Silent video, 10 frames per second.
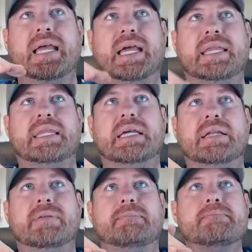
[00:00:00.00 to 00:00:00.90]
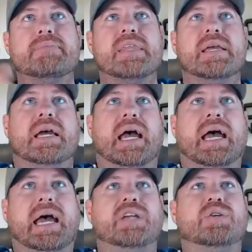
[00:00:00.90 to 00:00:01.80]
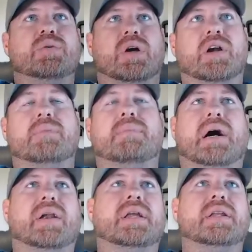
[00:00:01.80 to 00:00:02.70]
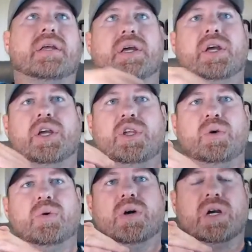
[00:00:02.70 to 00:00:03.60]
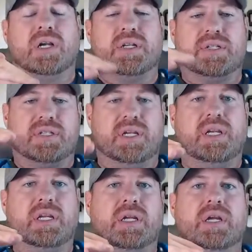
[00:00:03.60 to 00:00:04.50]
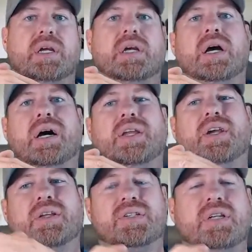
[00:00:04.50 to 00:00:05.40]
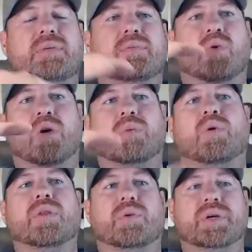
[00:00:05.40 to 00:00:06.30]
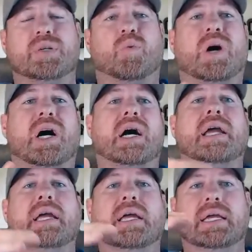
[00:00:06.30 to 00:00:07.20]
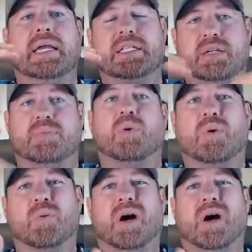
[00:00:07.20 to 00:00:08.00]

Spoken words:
And then as you learn about it, you're going to see more and more the reason why it's important.